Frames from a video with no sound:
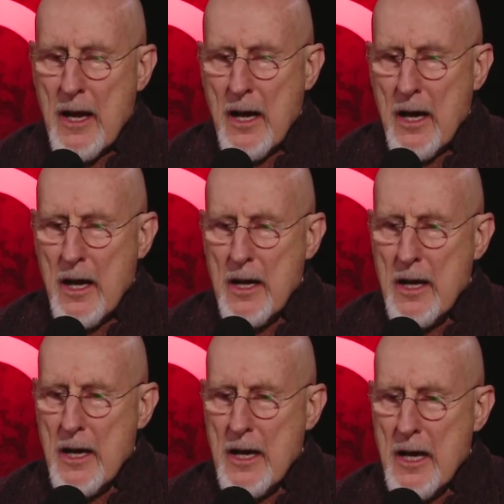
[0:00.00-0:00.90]
Uh,
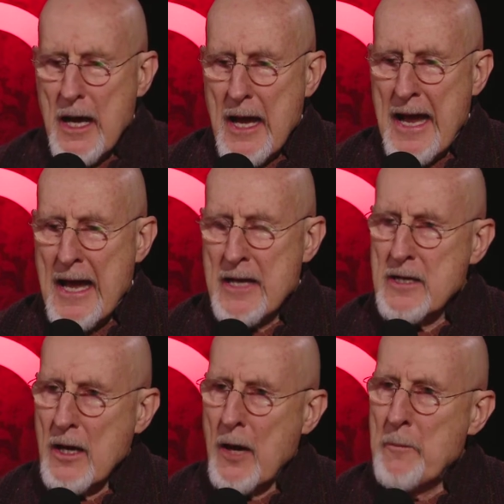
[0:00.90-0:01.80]

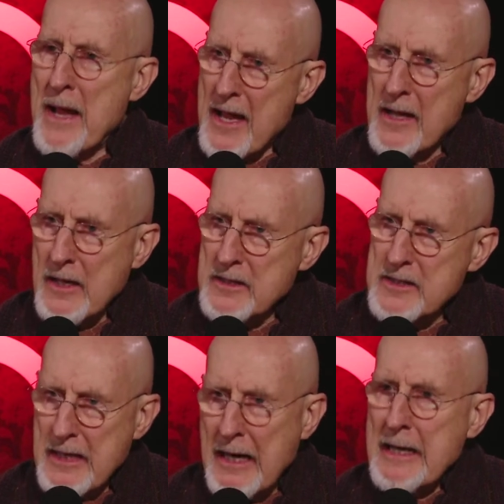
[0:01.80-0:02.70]
and a man, a
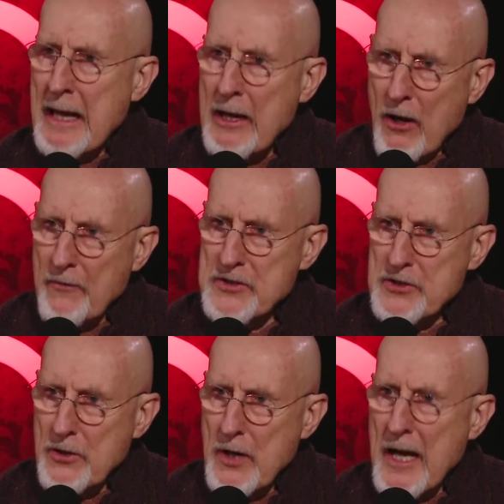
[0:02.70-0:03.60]
CIA
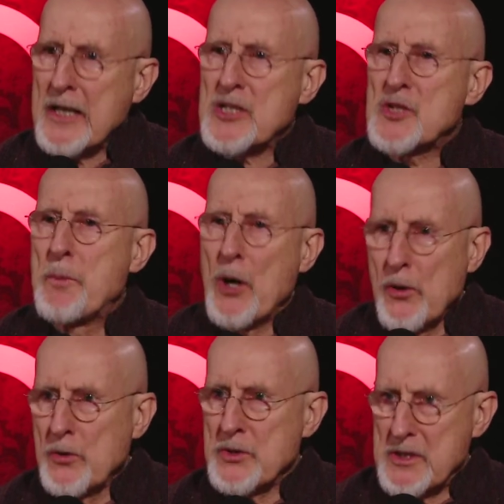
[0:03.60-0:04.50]
officer,
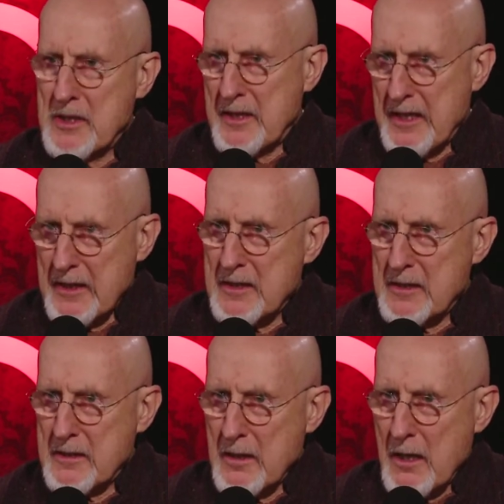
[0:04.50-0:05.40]
exposed
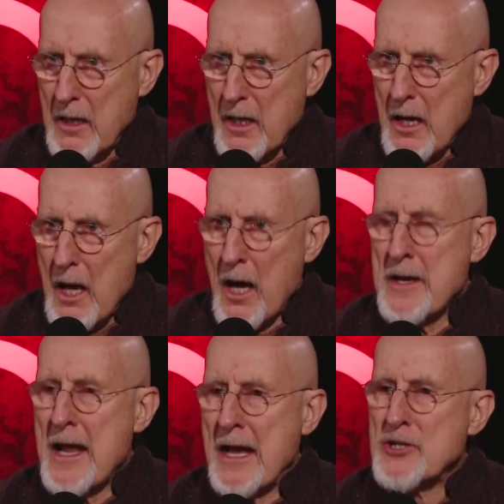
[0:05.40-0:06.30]
this
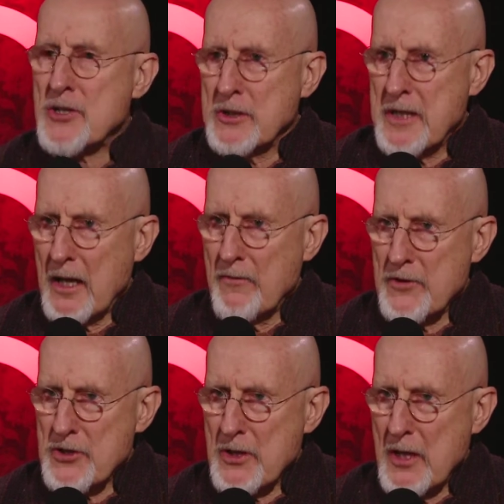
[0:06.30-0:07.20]
on national
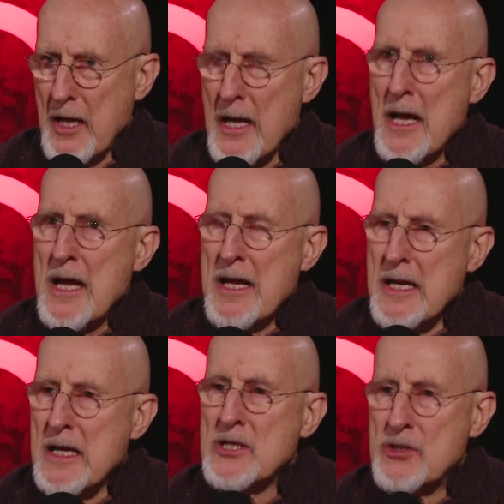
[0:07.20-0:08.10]
television. Yes.
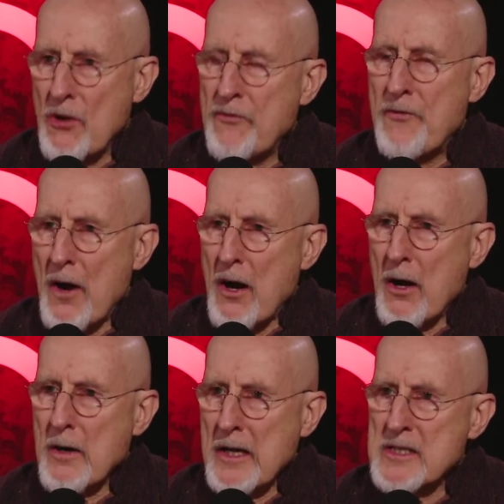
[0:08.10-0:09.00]
He, so
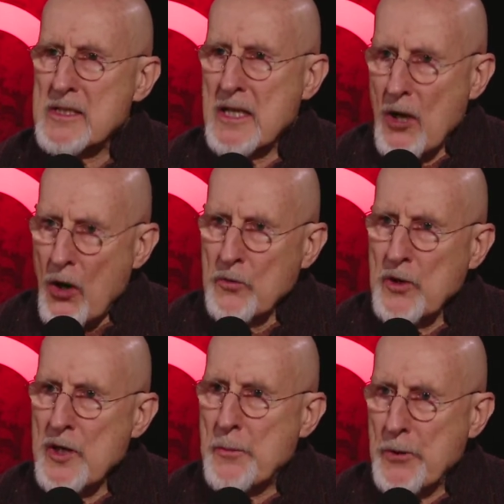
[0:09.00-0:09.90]
far, is the
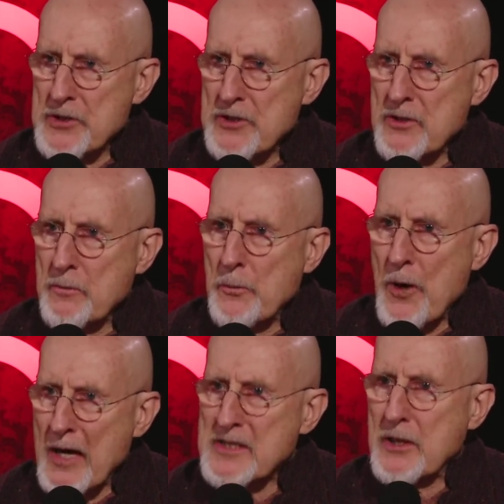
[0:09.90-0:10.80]
only person
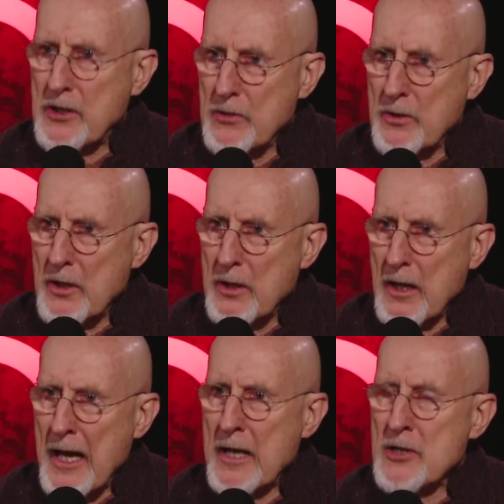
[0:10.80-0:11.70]
prosecuted
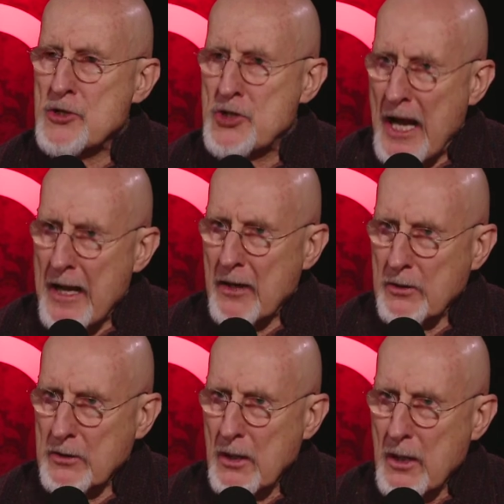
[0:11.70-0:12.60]
and
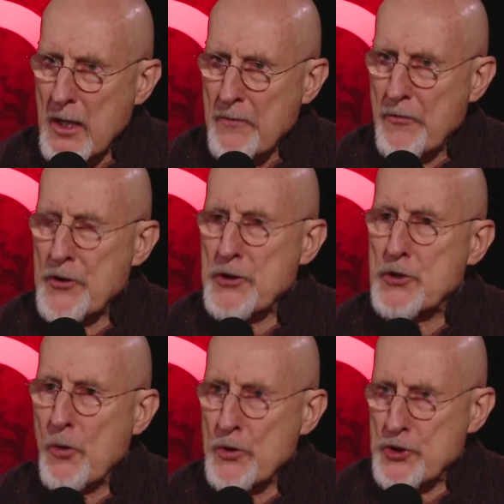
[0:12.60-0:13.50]
jailed for the
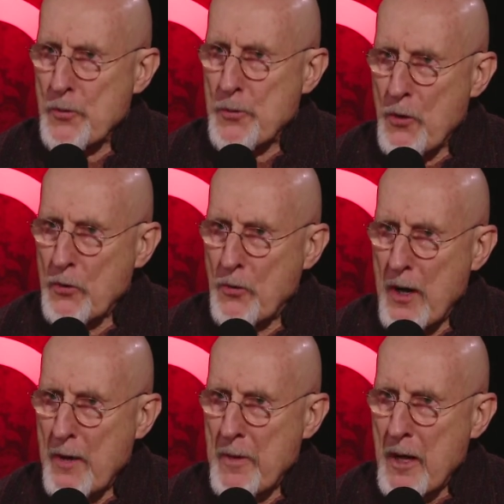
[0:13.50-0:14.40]
torture
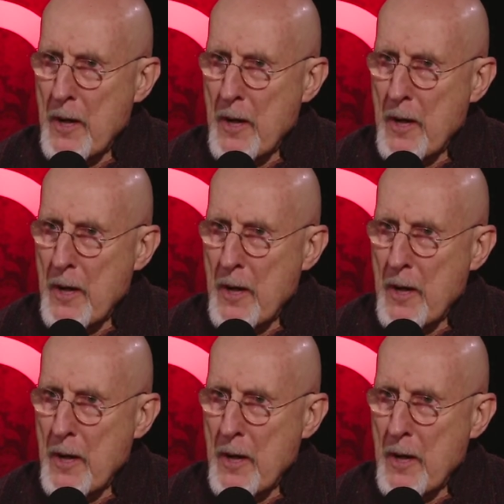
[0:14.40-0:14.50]
program